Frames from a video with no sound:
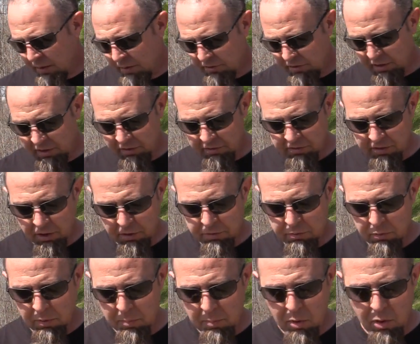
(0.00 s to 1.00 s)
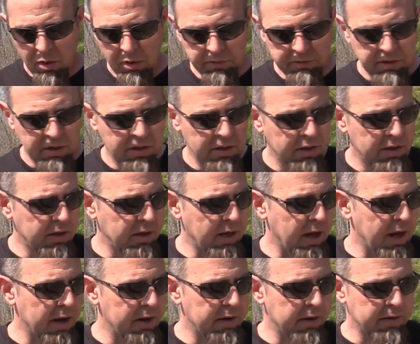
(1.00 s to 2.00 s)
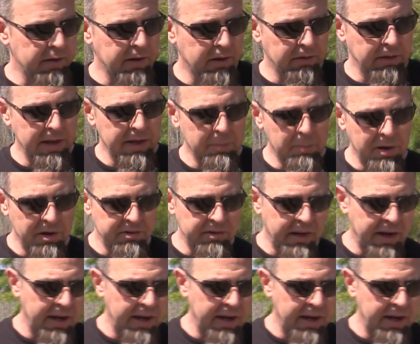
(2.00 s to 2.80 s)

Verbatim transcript: chickens go through a molt and they'll lay a bunch